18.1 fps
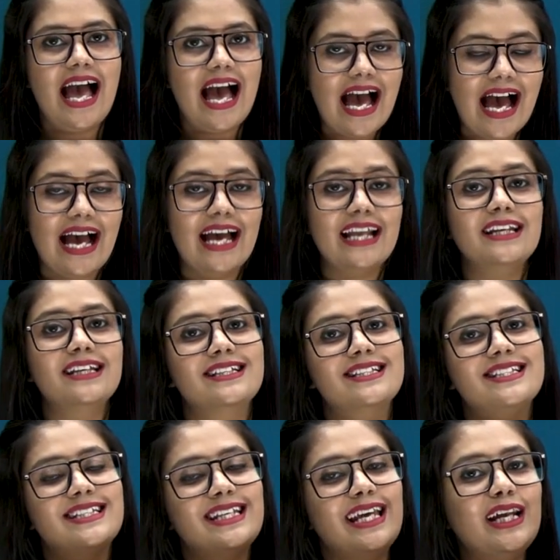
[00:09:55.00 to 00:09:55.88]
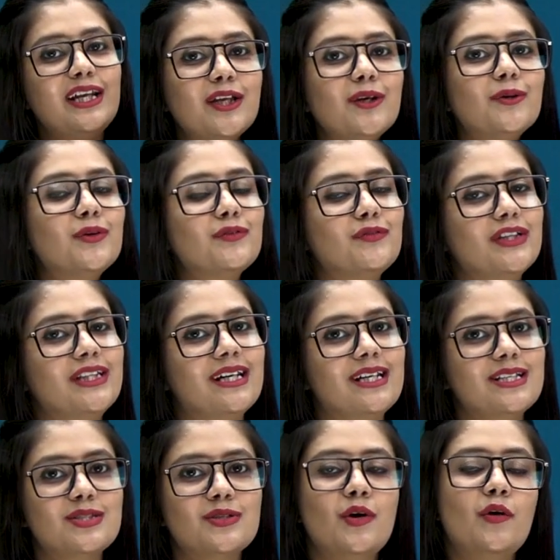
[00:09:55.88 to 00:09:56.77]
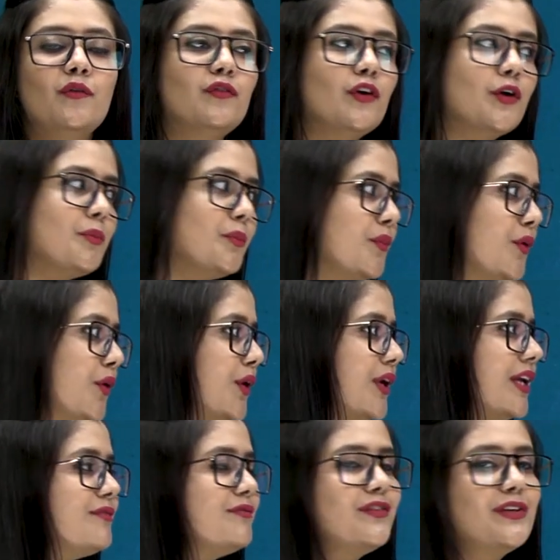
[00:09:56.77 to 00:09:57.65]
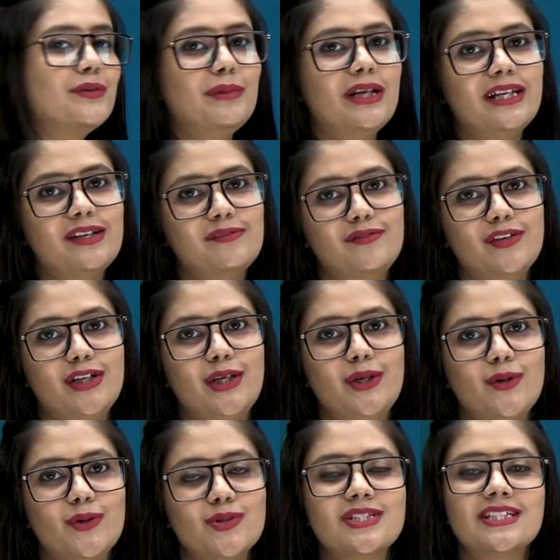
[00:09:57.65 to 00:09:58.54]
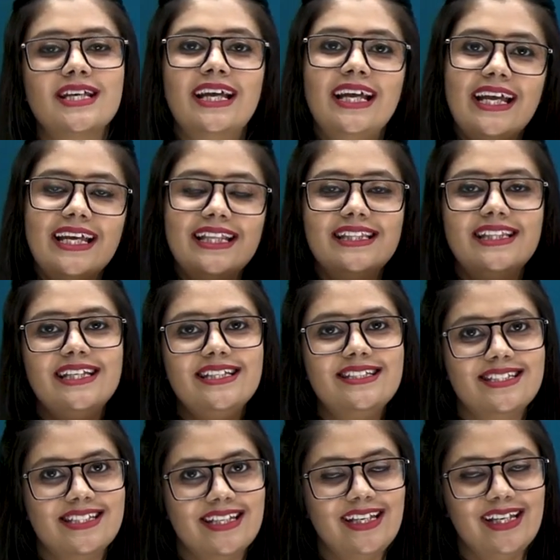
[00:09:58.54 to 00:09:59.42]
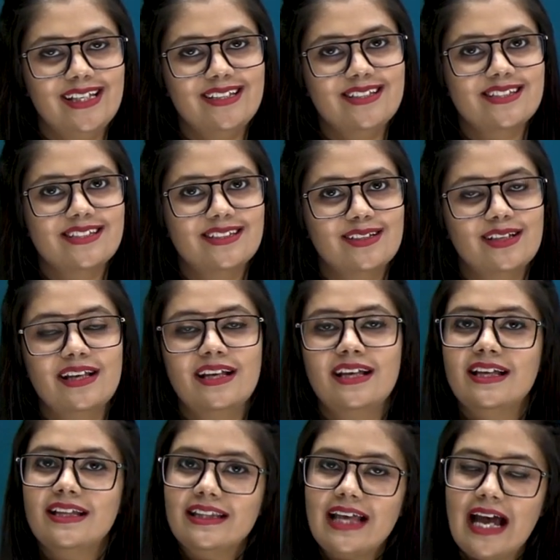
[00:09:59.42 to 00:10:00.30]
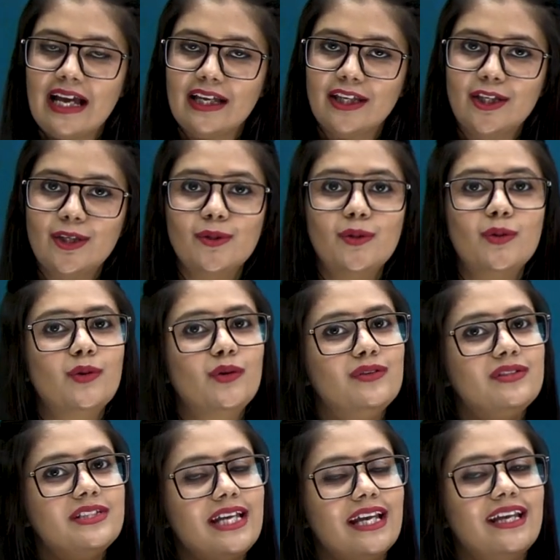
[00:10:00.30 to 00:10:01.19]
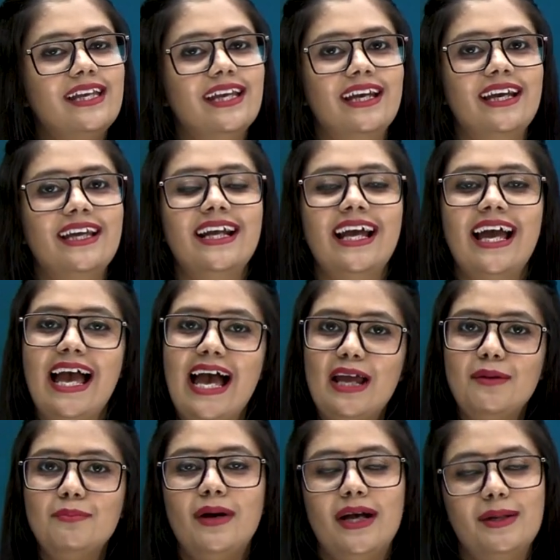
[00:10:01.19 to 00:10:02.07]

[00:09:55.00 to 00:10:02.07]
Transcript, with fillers: and stay tuned with us for more informative videos in this series. Thank you, take care, and